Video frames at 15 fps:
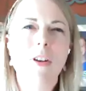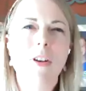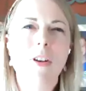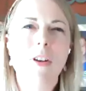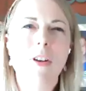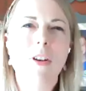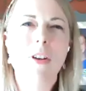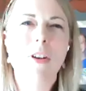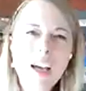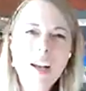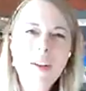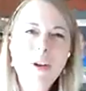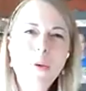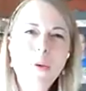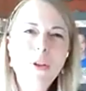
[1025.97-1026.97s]
I think she's kind
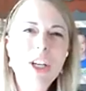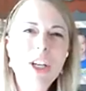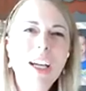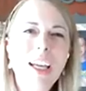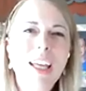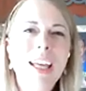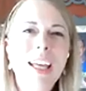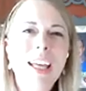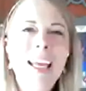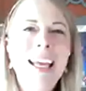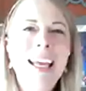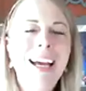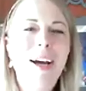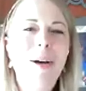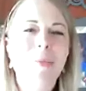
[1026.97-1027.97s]
of a cool chick.
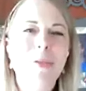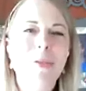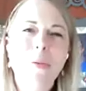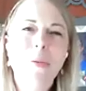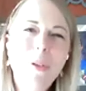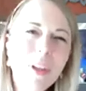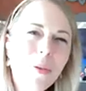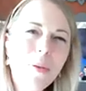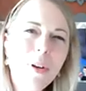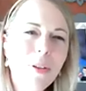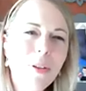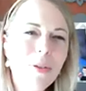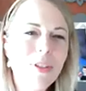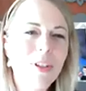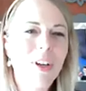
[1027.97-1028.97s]
Um, so I really don't
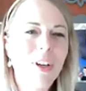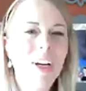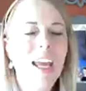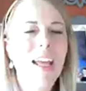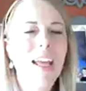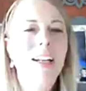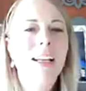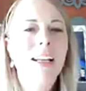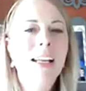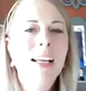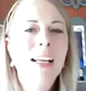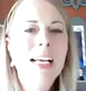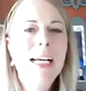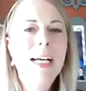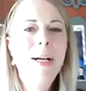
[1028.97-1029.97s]
want to lose her again.
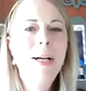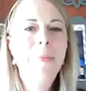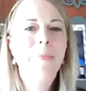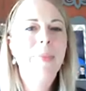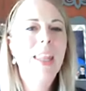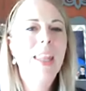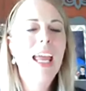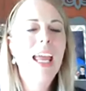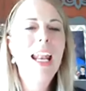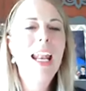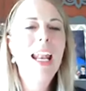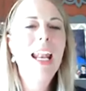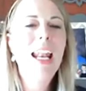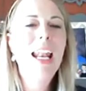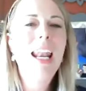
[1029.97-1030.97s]
Um,
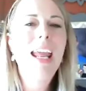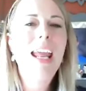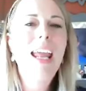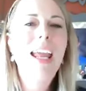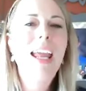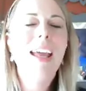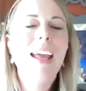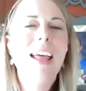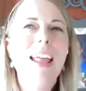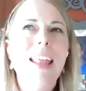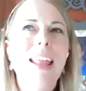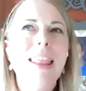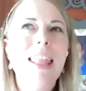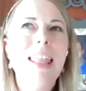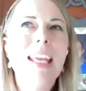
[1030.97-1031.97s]
and
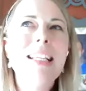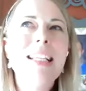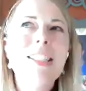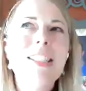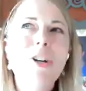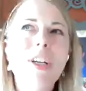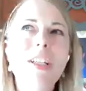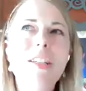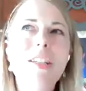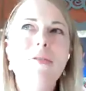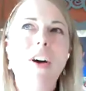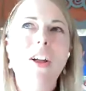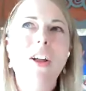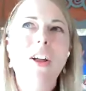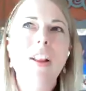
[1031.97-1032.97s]
things started to
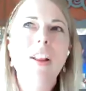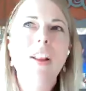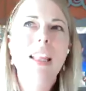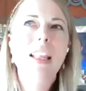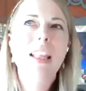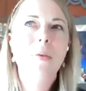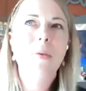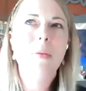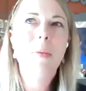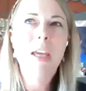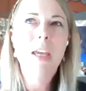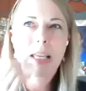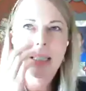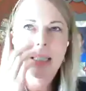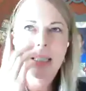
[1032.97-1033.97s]
fall in line with me
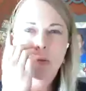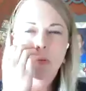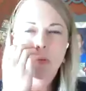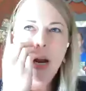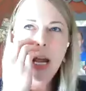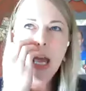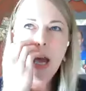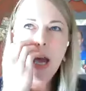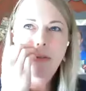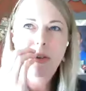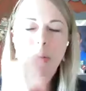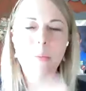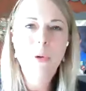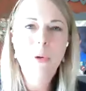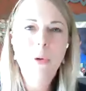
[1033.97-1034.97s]
because this was right
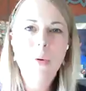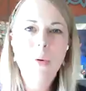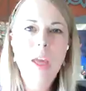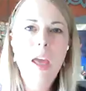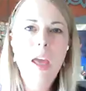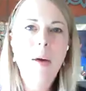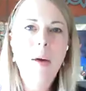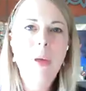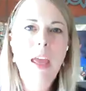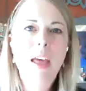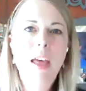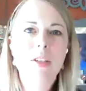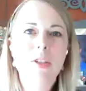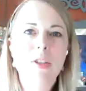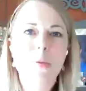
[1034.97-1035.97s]
after boot camp
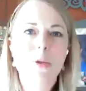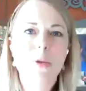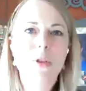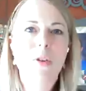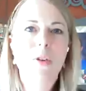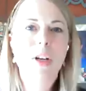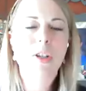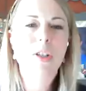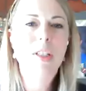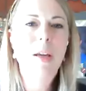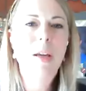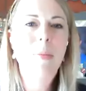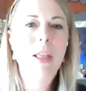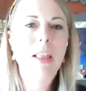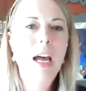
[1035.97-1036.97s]
and Superstar Director
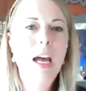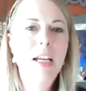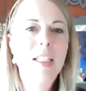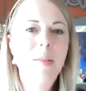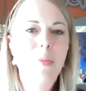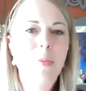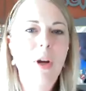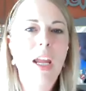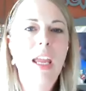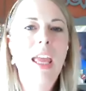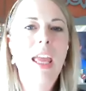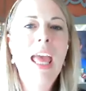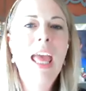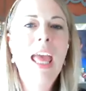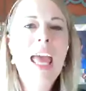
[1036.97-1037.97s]
Summit last
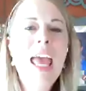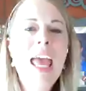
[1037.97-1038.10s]
spring.